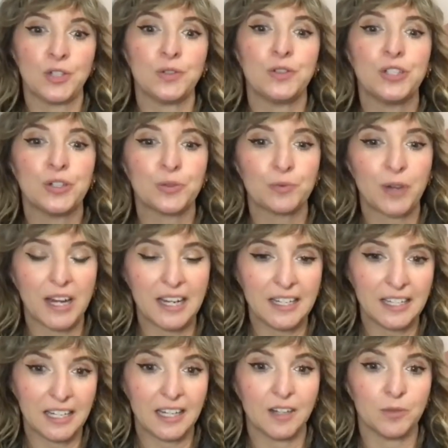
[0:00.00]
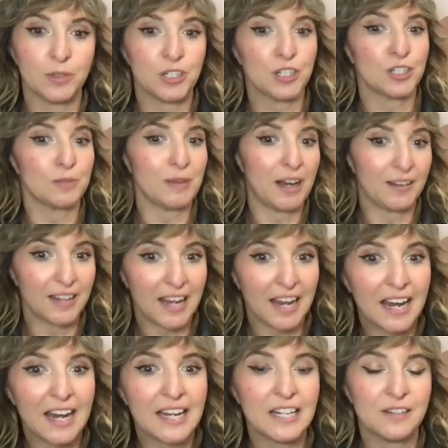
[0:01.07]
to Uranian, which is about
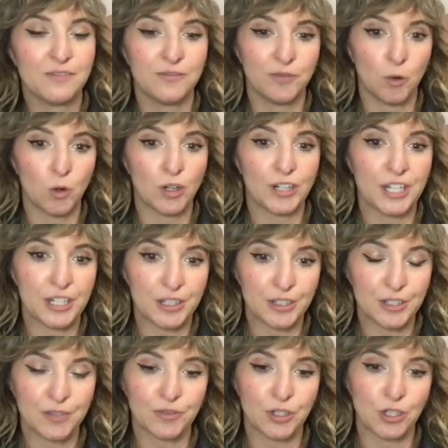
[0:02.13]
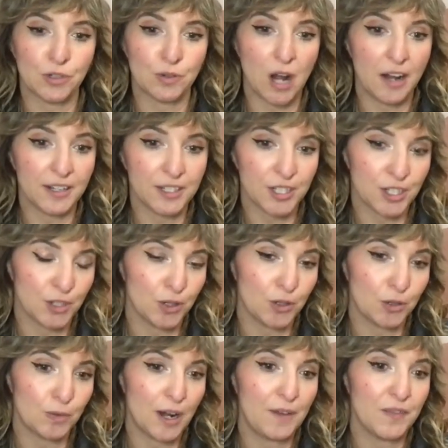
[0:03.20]
84 years for Uranus to
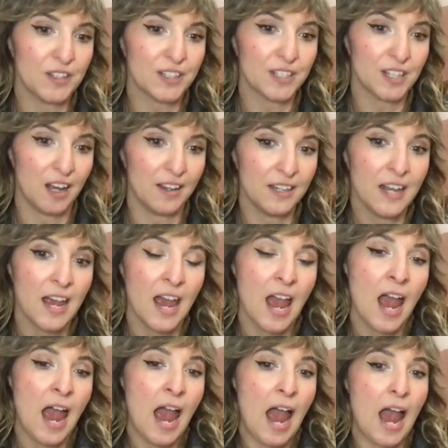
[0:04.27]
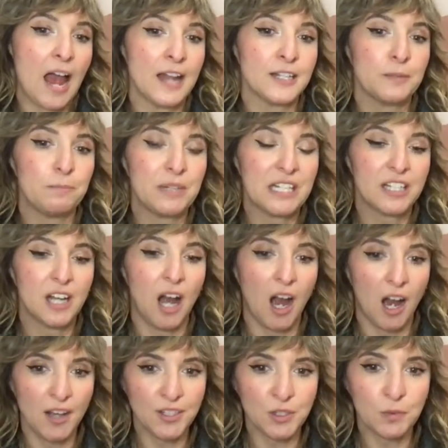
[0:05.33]
go around the sun. And
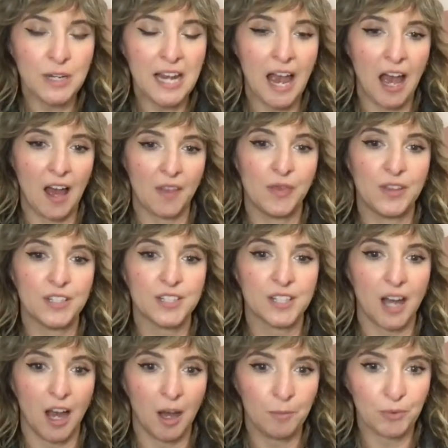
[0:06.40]
because we had this